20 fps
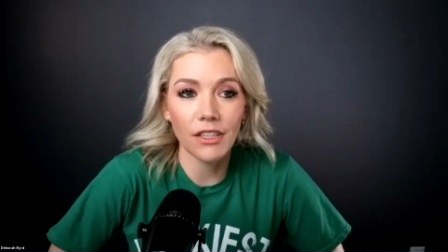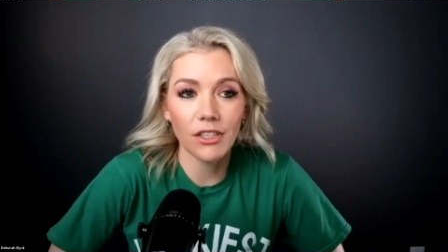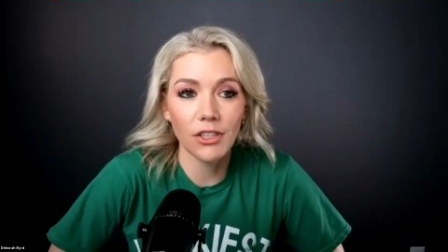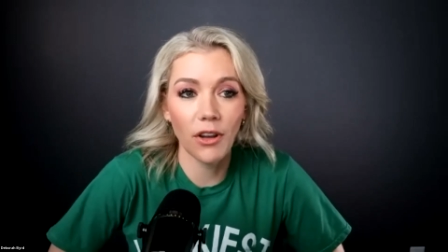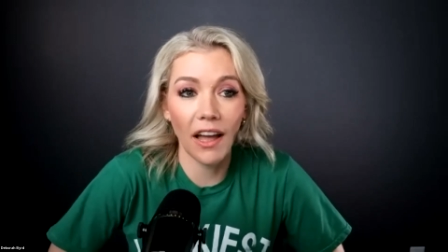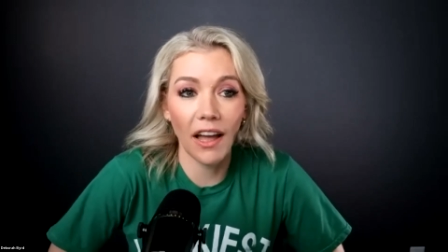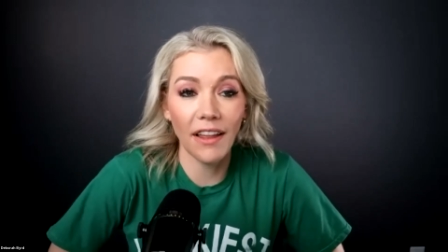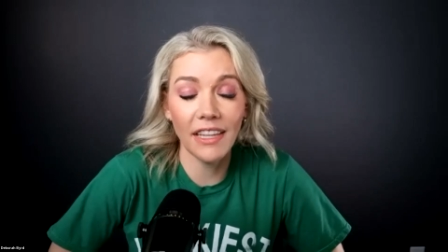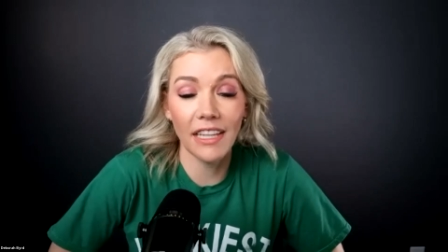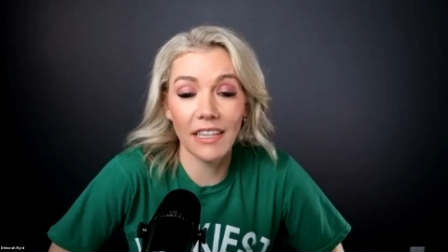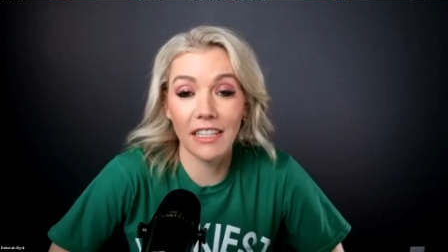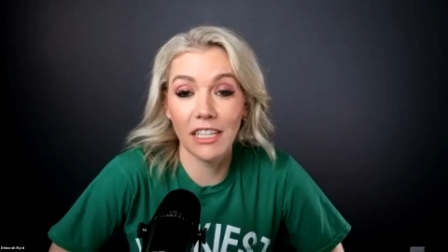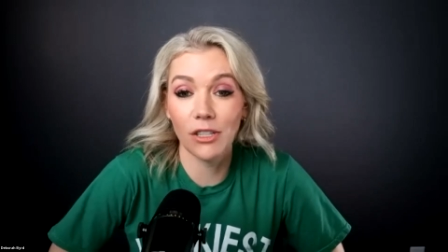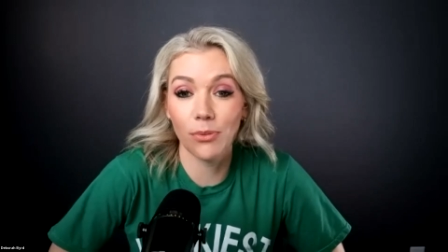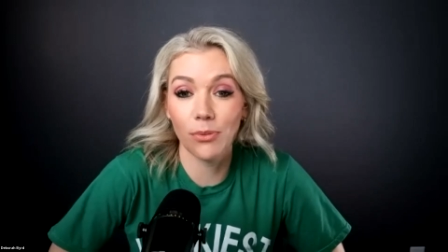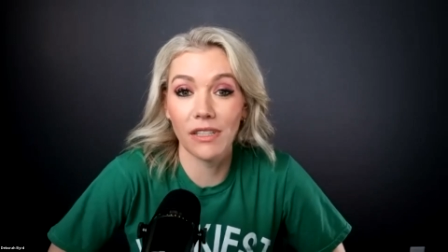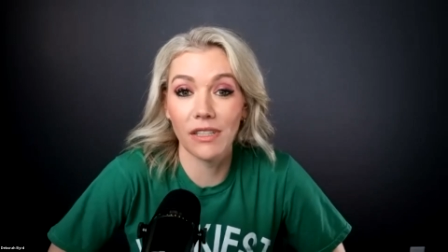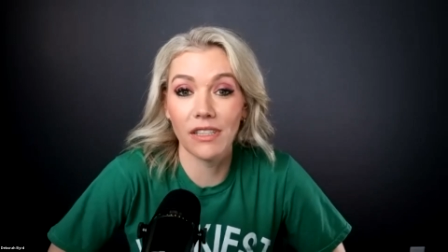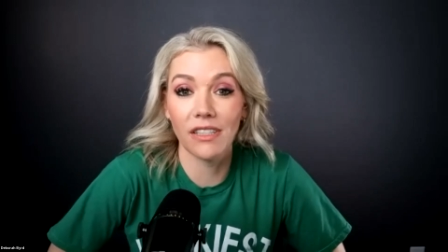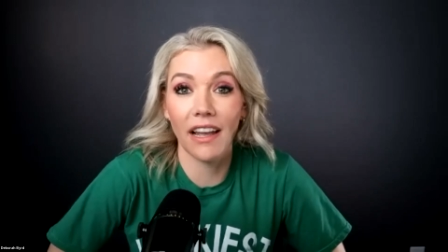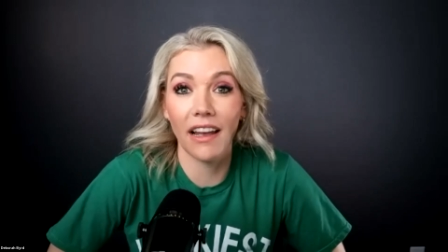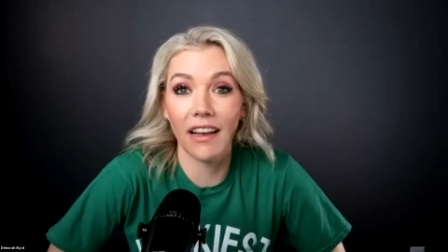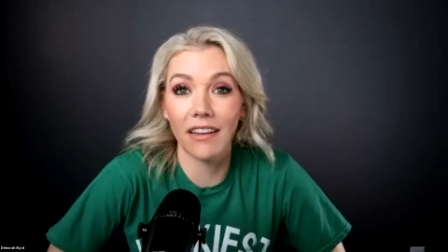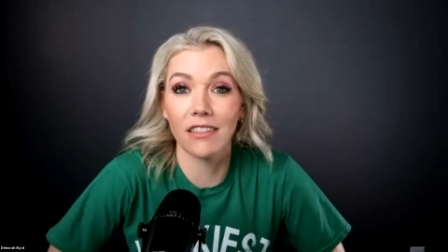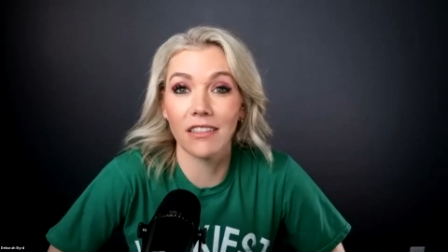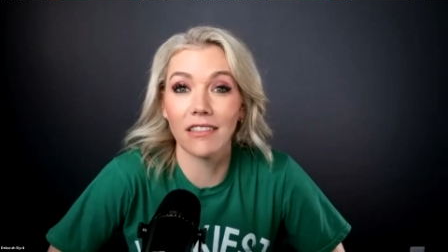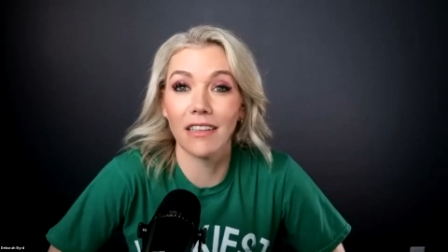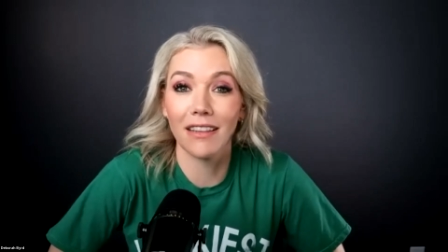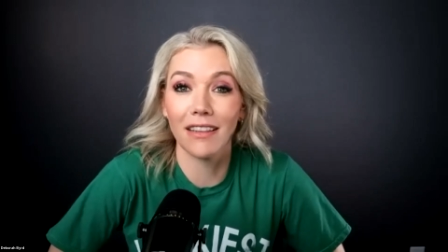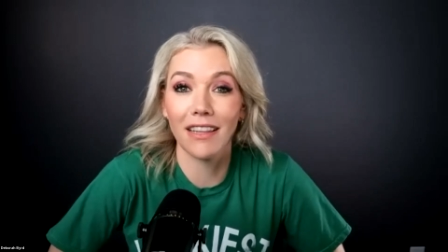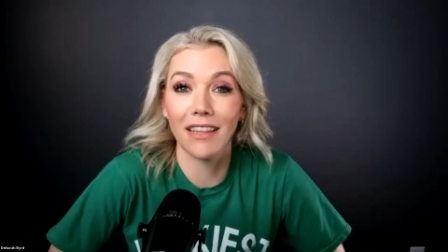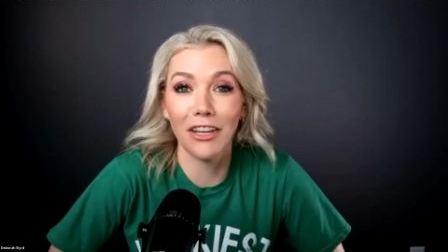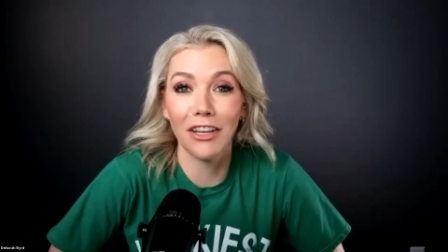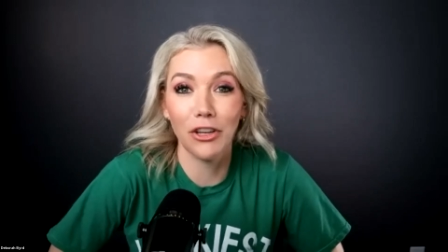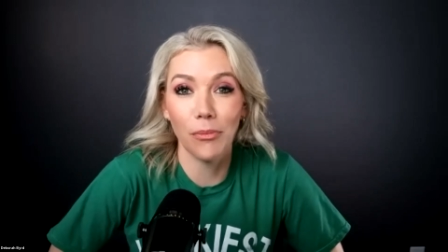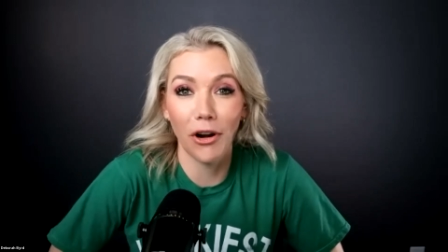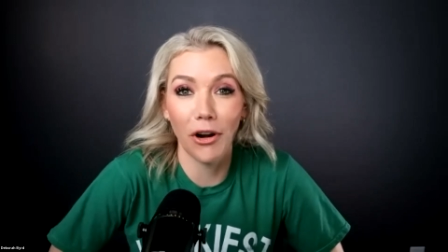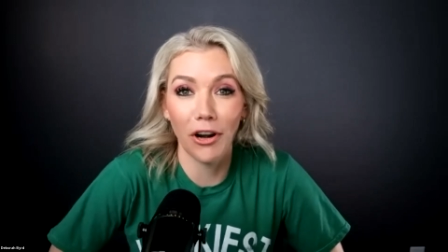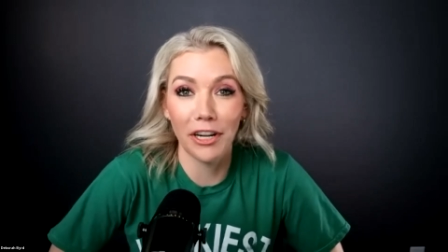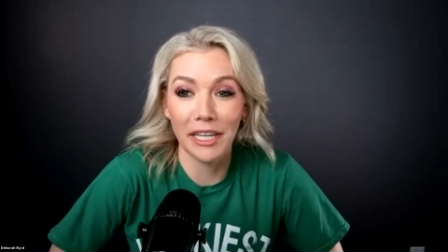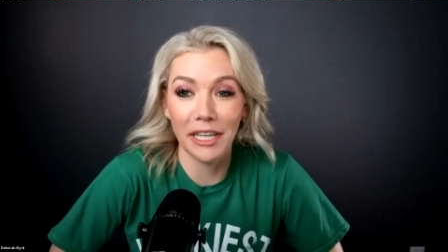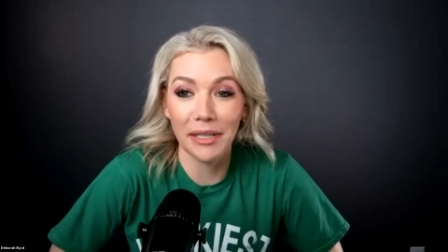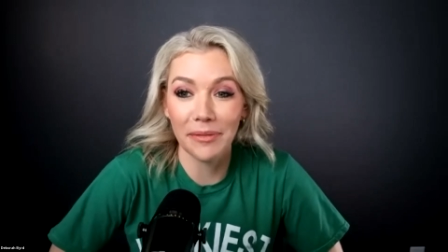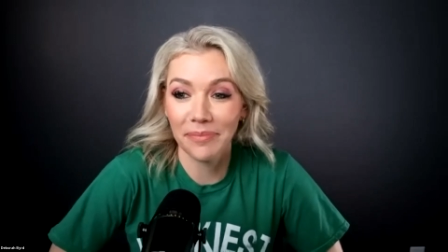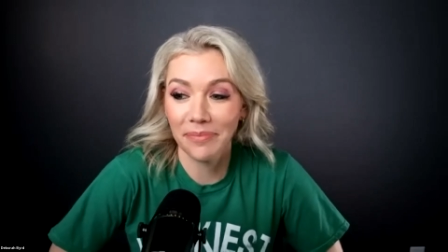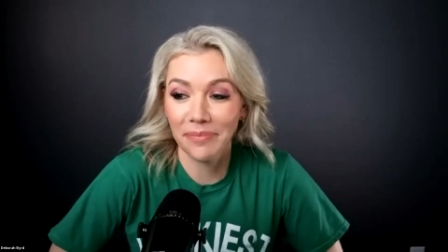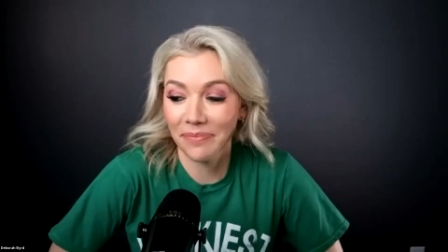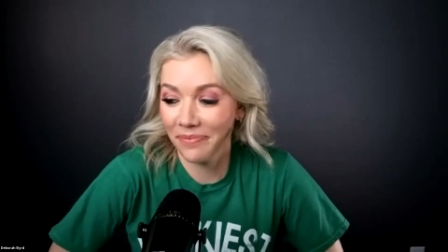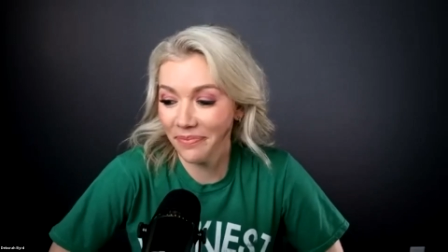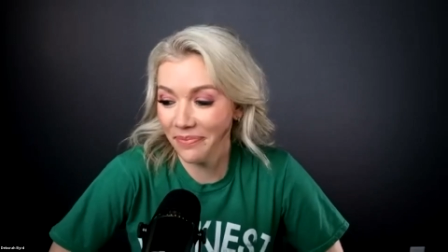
So, I think this right. was excellent. Thank you, Marty.